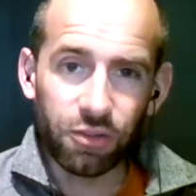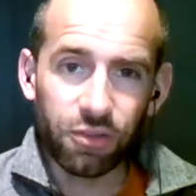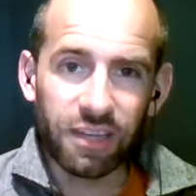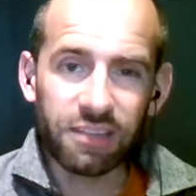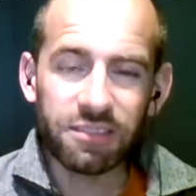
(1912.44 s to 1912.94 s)

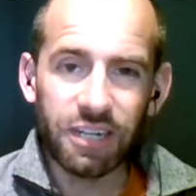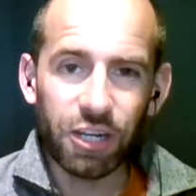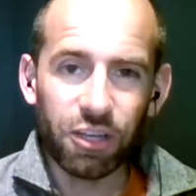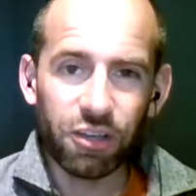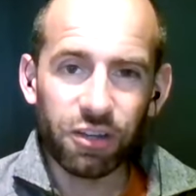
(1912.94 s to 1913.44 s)
do this, and
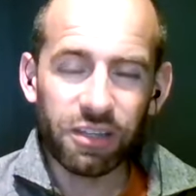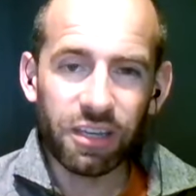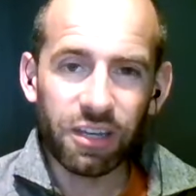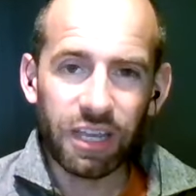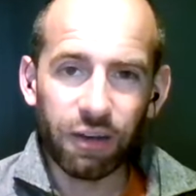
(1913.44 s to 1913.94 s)
then you could
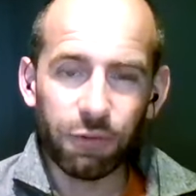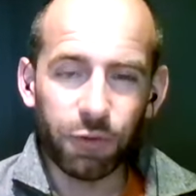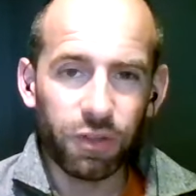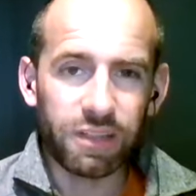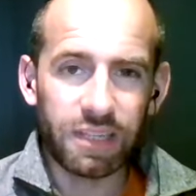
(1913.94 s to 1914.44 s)
create a
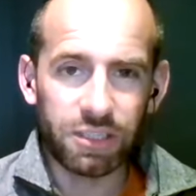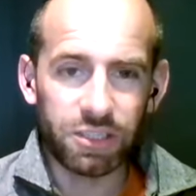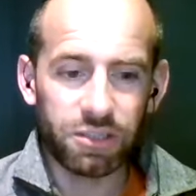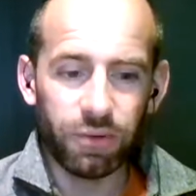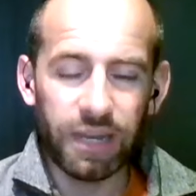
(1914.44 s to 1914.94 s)
fully
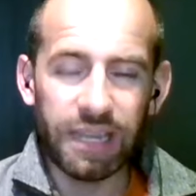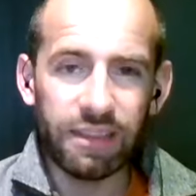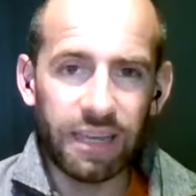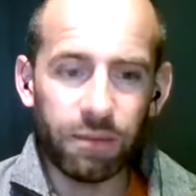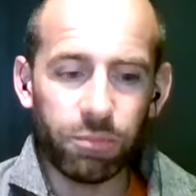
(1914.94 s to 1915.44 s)
digital
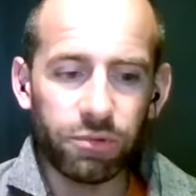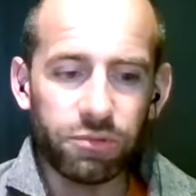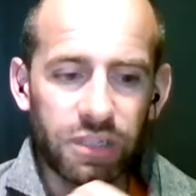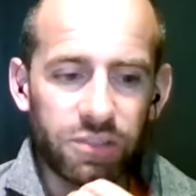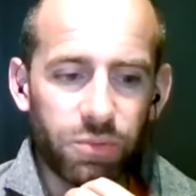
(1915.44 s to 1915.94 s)
end-to-end
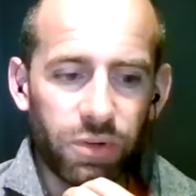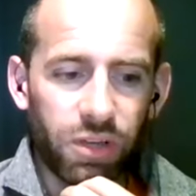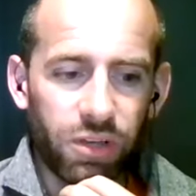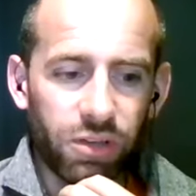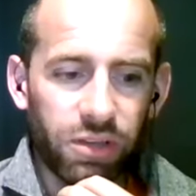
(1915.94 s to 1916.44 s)
process where
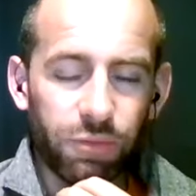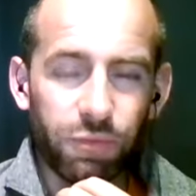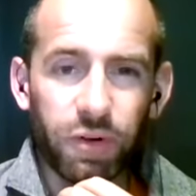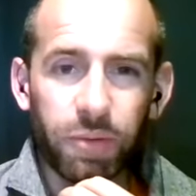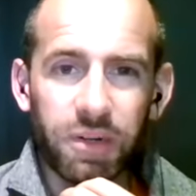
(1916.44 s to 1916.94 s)
you could
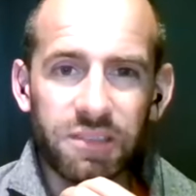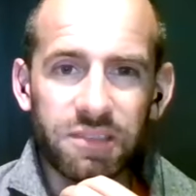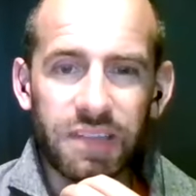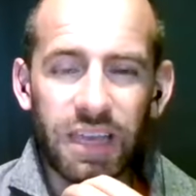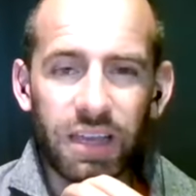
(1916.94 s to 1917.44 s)
confirm an
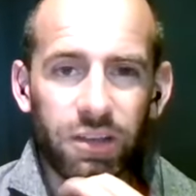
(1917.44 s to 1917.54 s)
estate,